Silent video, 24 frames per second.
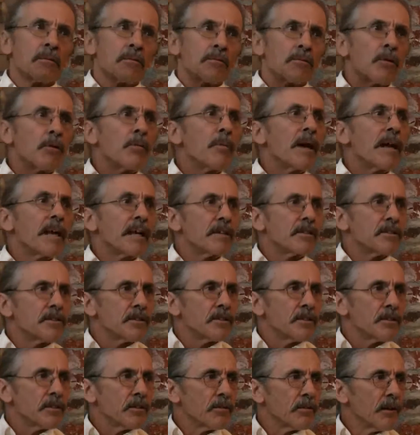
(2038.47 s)
romance,
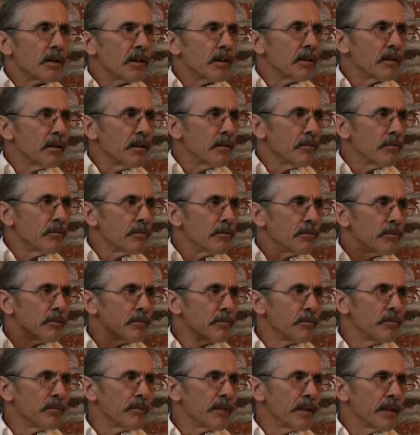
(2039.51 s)
the great love.
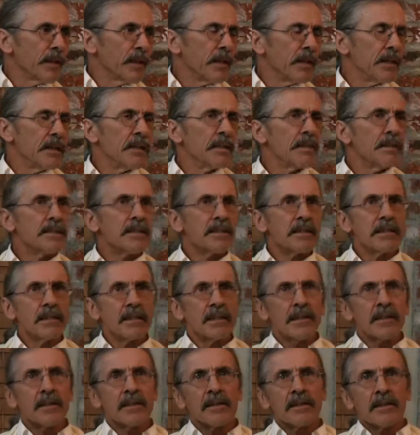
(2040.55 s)
It is
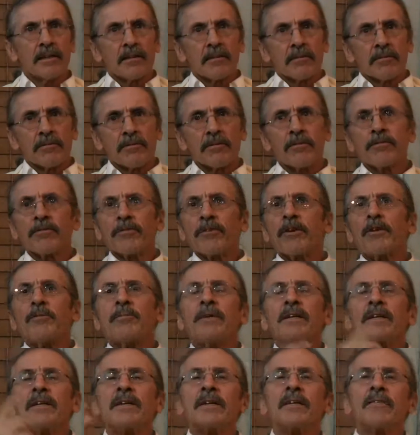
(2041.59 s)
the
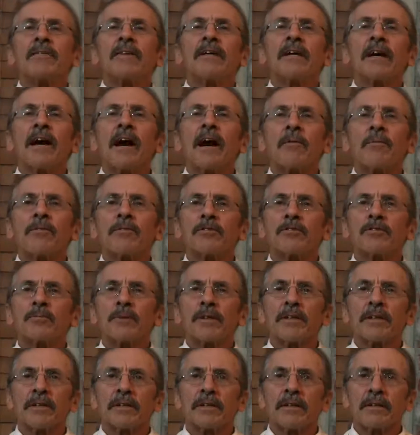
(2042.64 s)
fulfillment of the
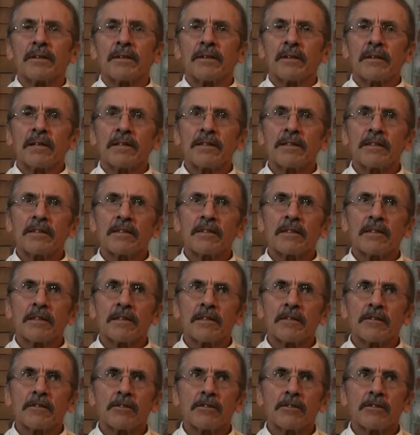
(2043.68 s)
accomplishment. It's the